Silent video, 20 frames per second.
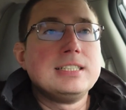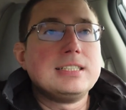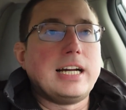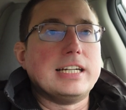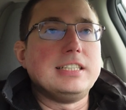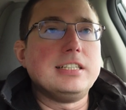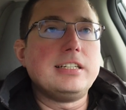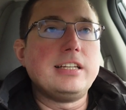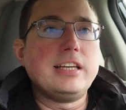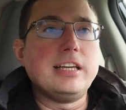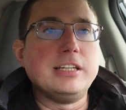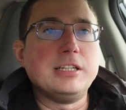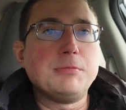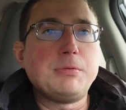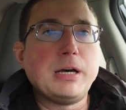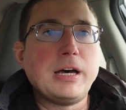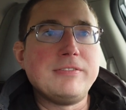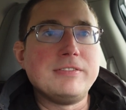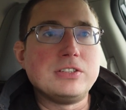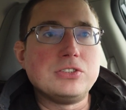I did end up
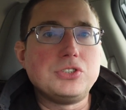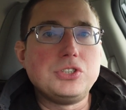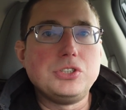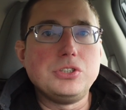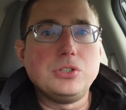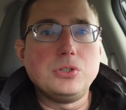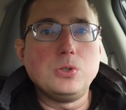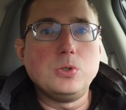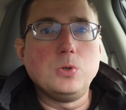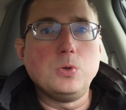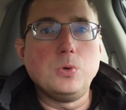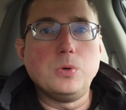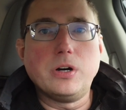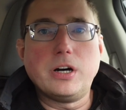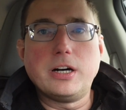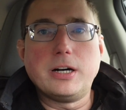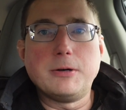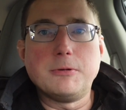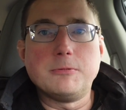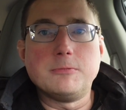having
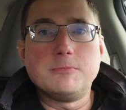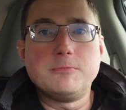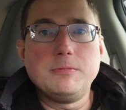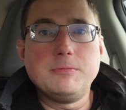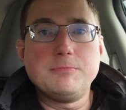to